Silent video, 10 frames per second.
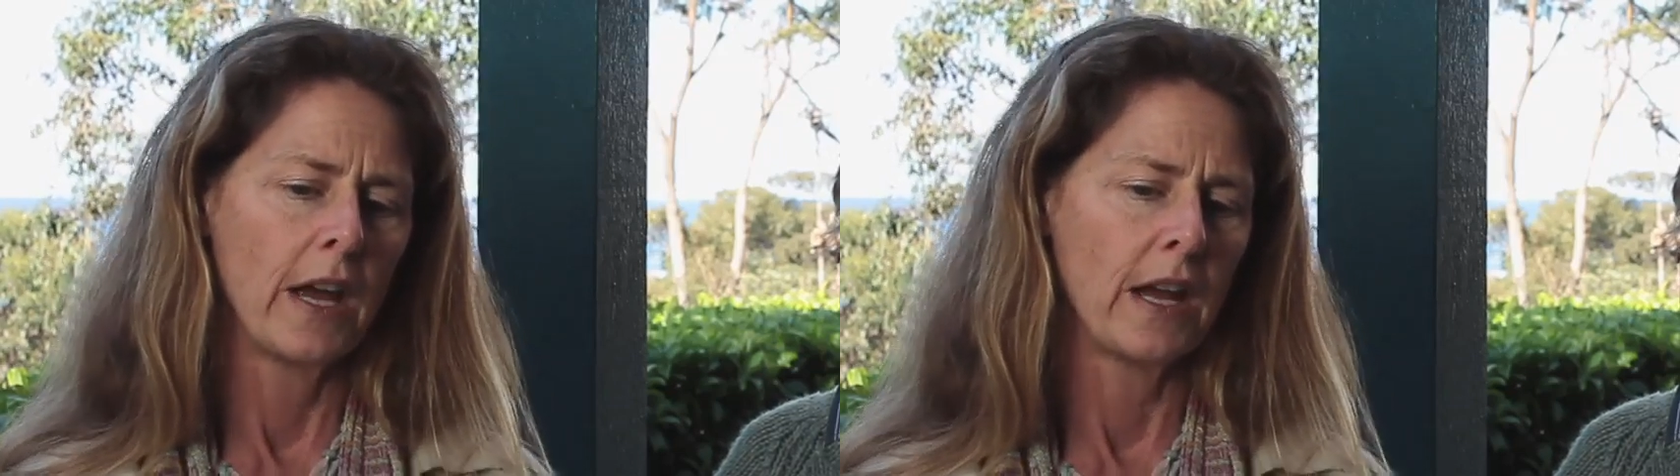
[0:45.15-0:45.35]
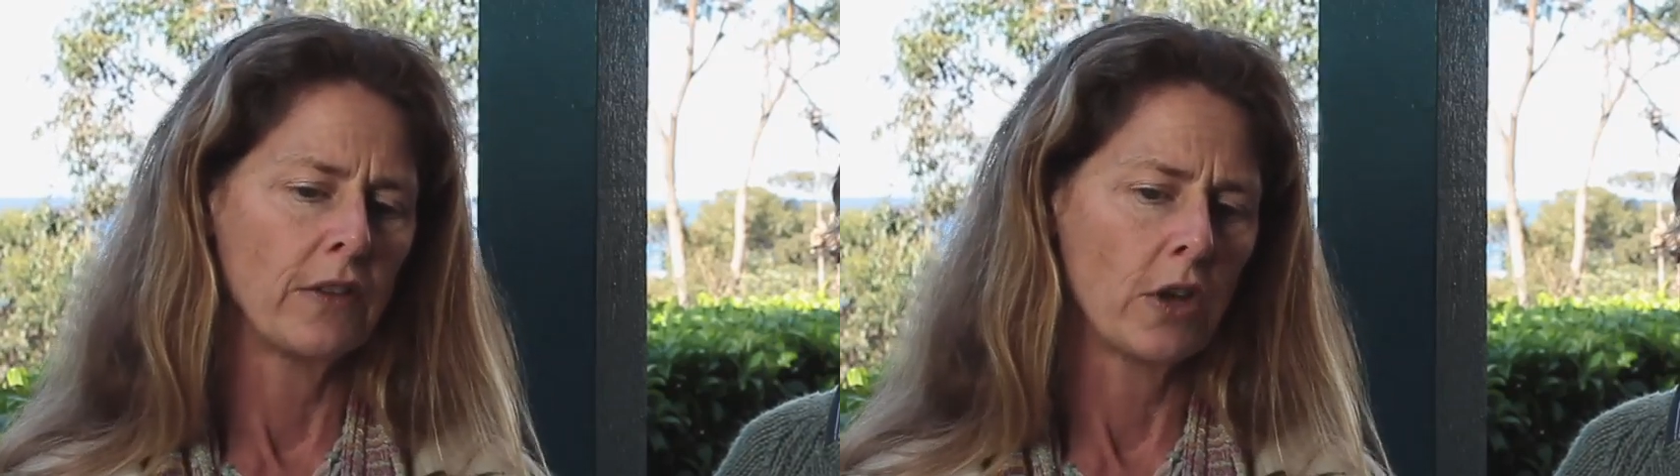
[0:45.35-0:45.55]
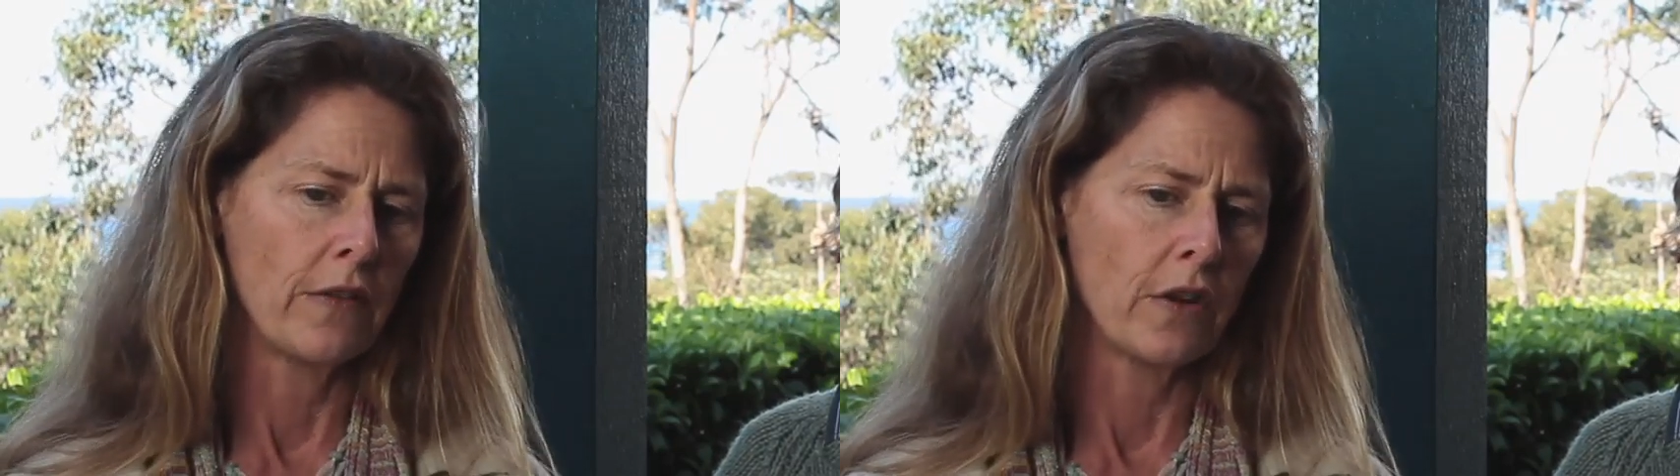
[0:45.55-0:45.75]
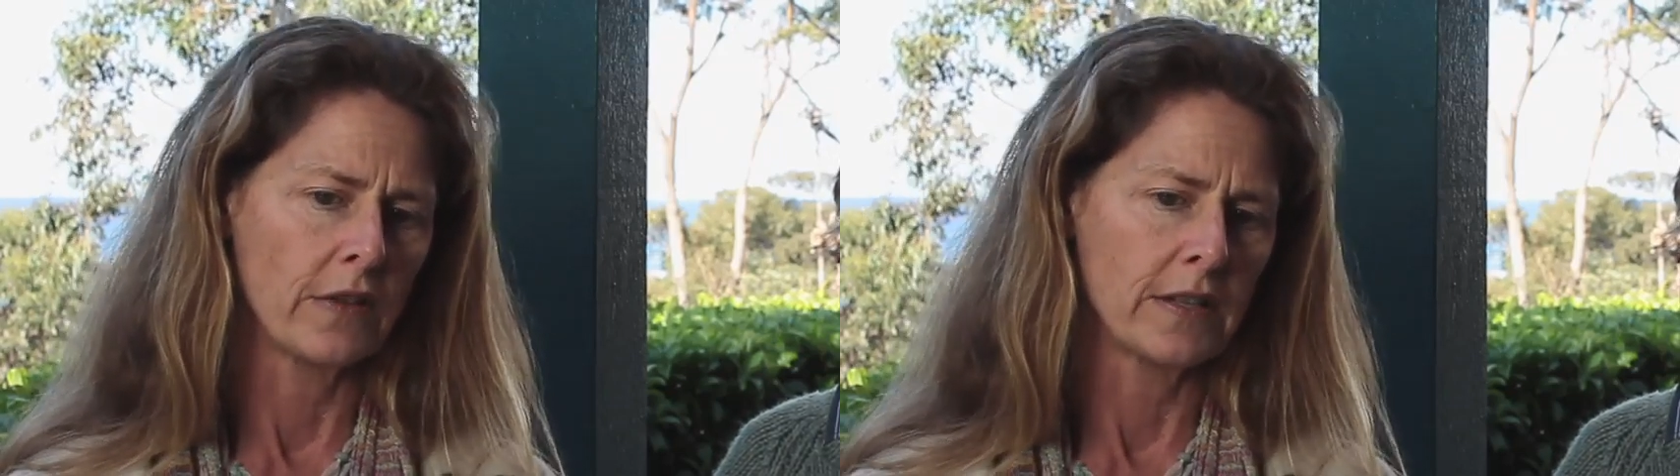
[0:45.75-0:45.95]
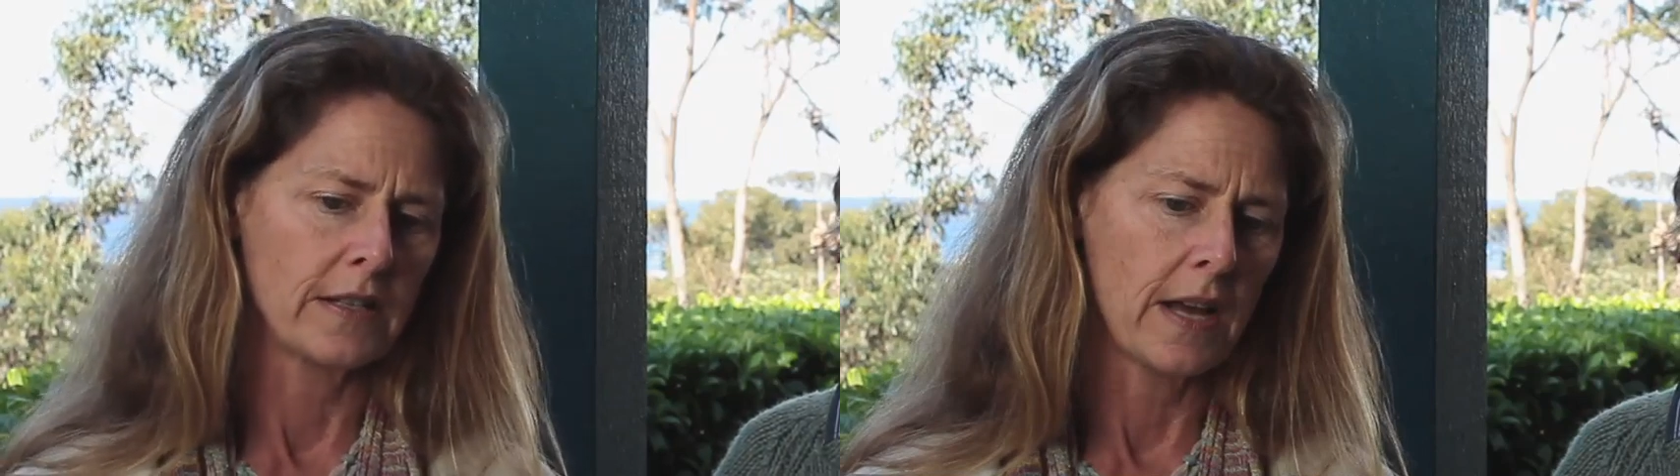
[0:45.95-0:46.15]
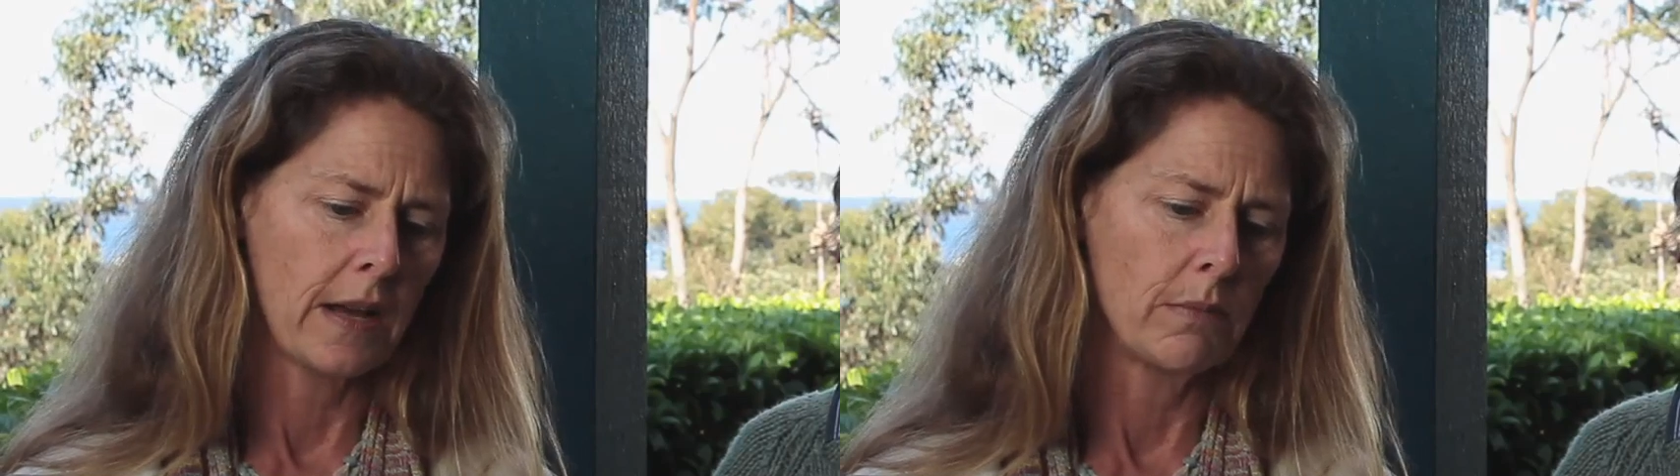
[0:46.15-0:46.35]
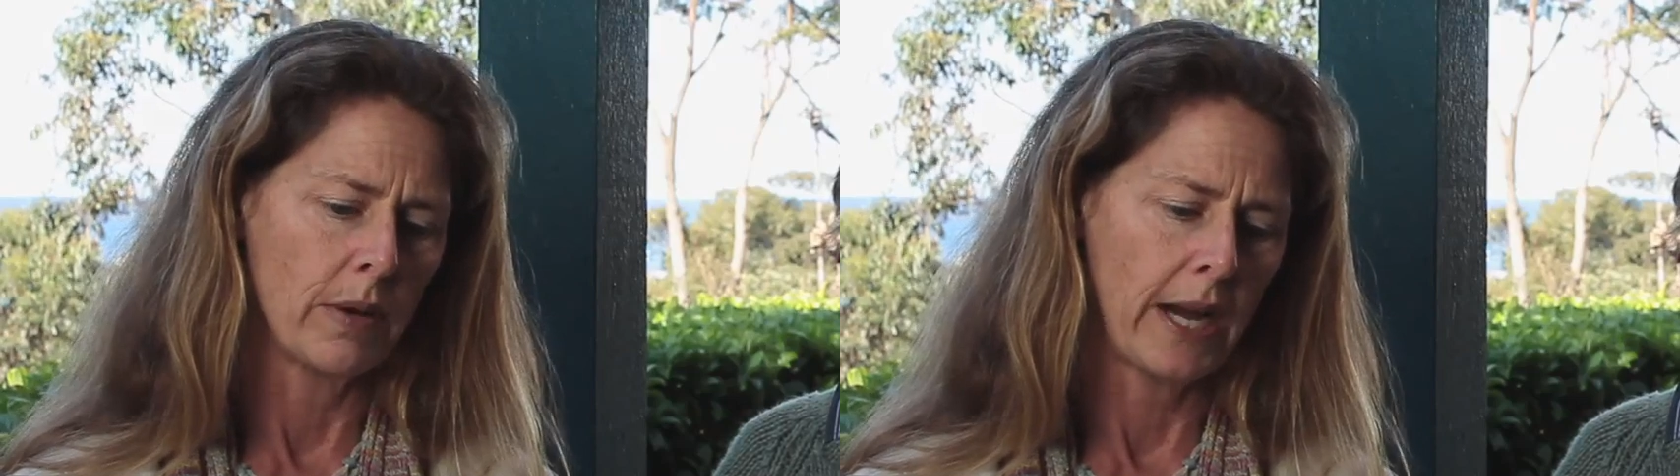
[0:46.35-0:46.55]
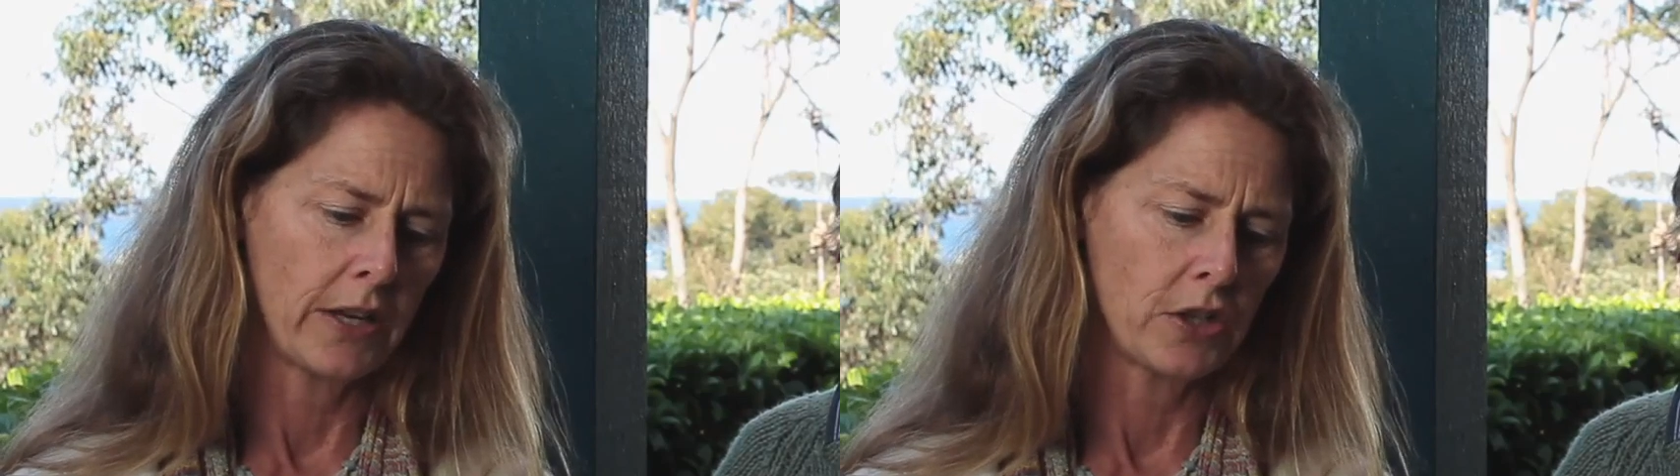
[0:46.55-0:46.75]
even though I've got the same
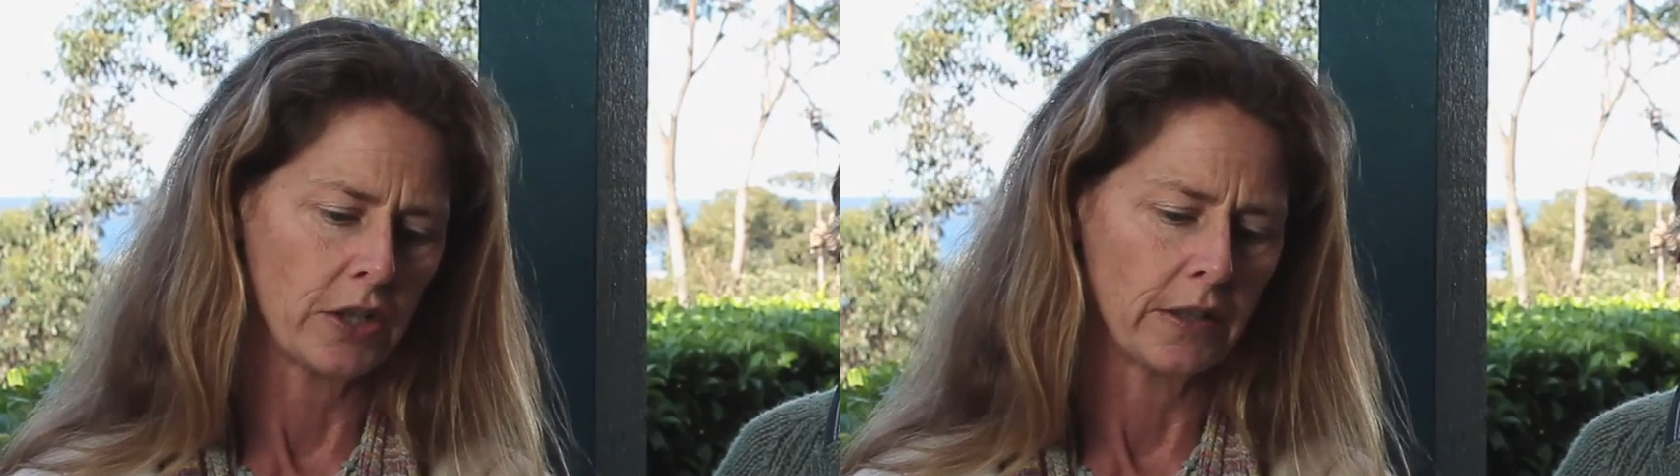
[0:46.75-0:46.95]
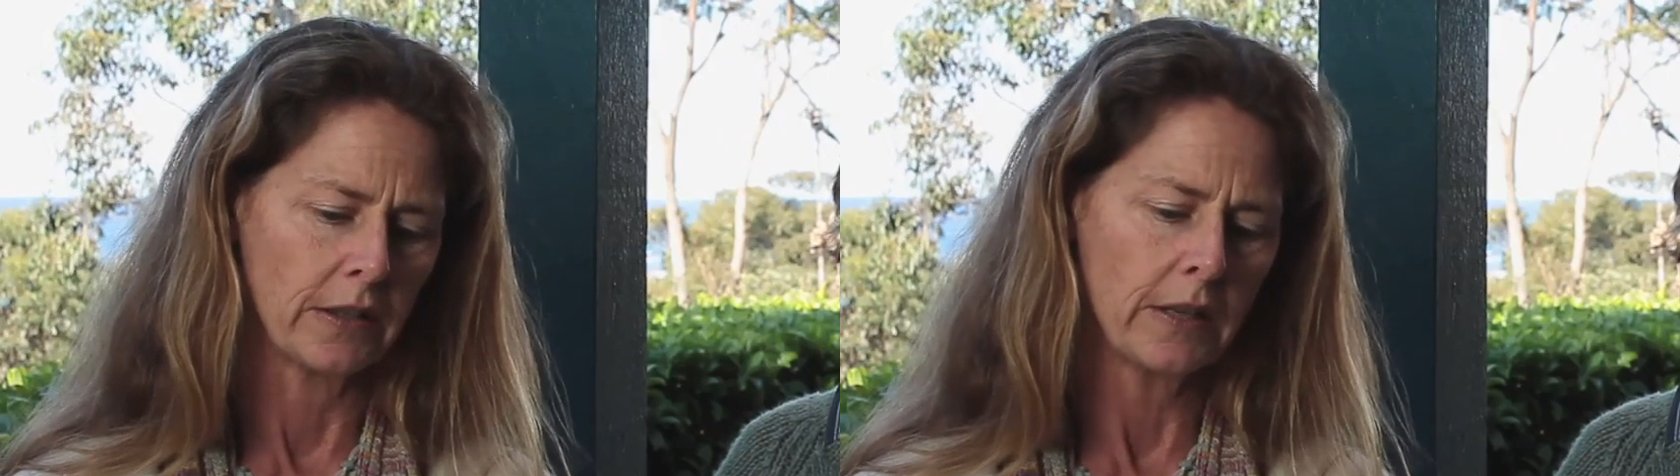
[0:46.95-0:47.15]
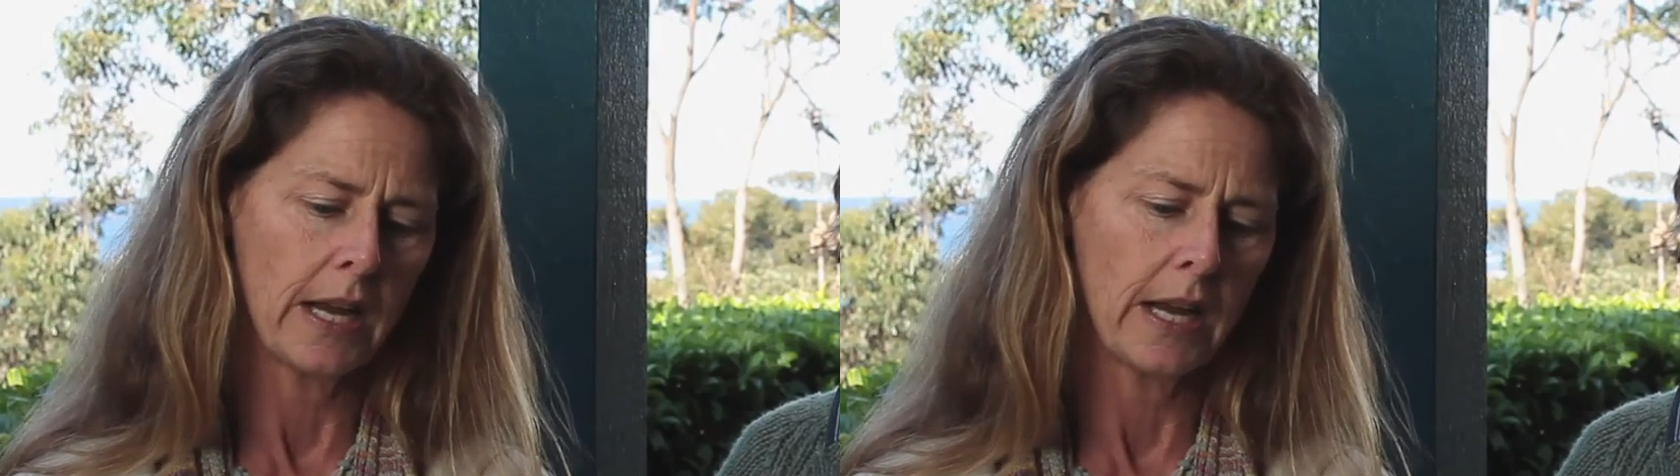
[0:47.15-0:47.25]
passion